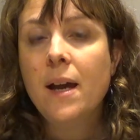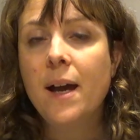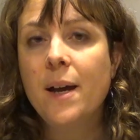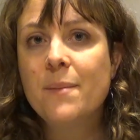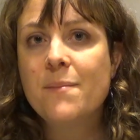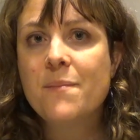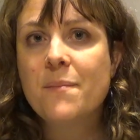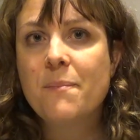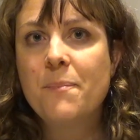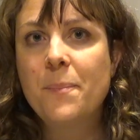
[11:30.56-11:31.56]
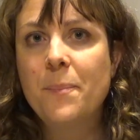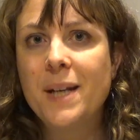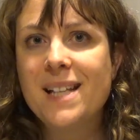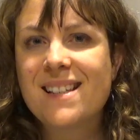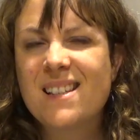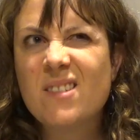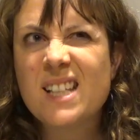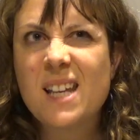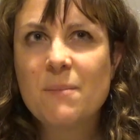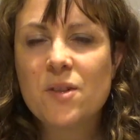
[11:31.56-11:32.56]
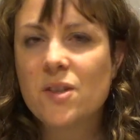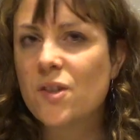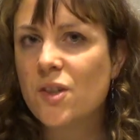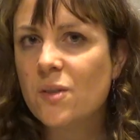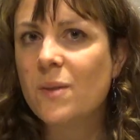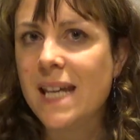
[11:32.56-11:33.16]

But it still seems just too